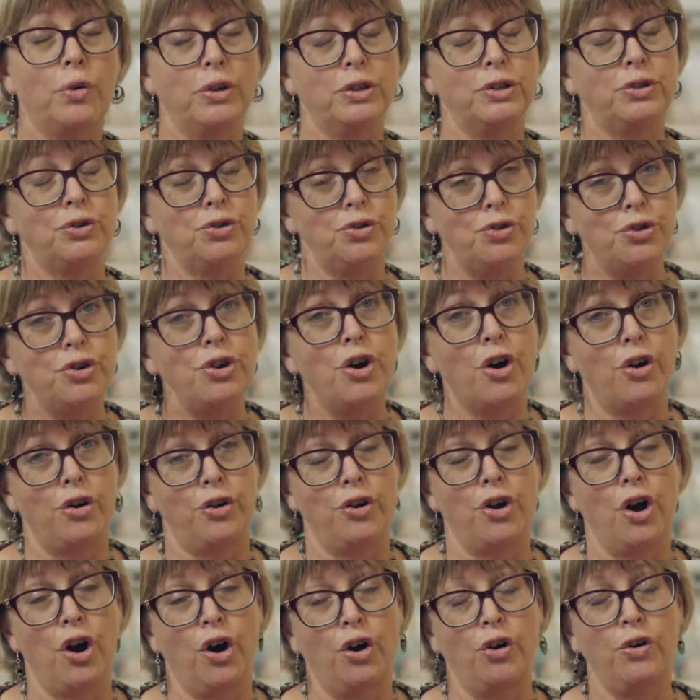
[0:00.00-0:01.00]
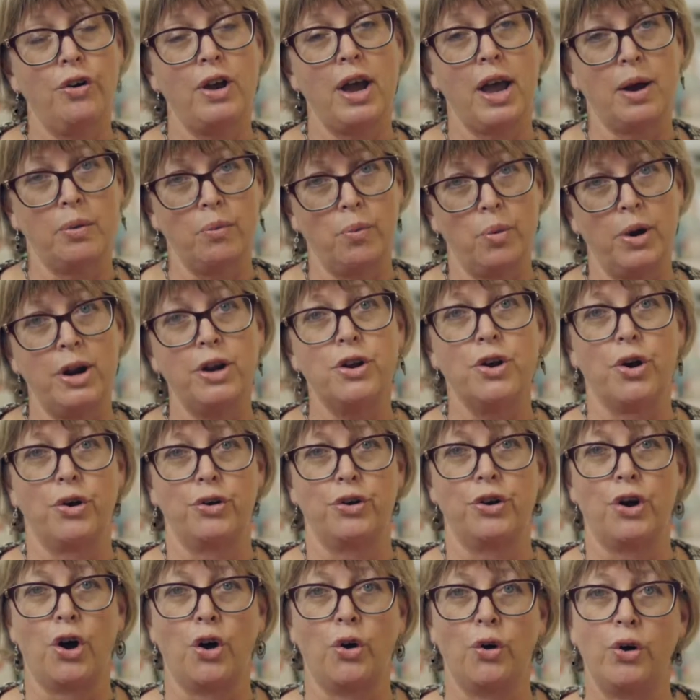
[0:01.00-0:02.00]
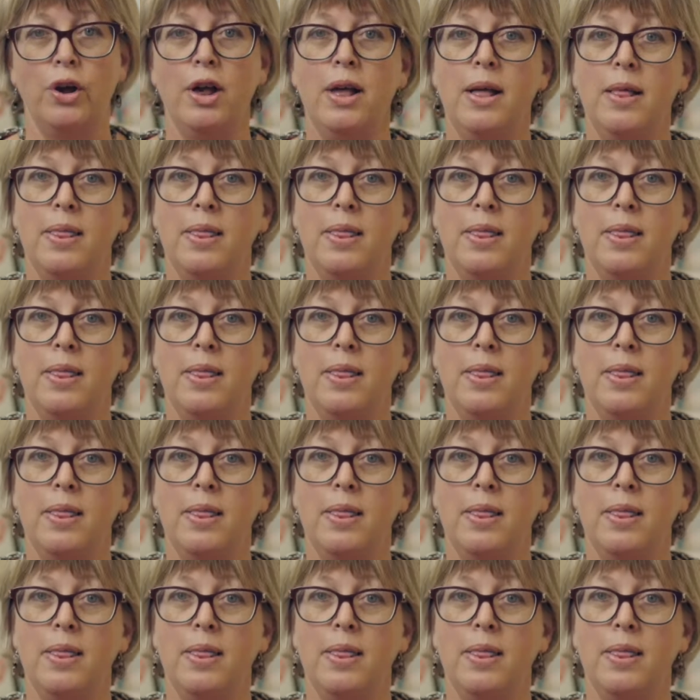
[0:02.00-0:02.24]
is you don't know and we don't know.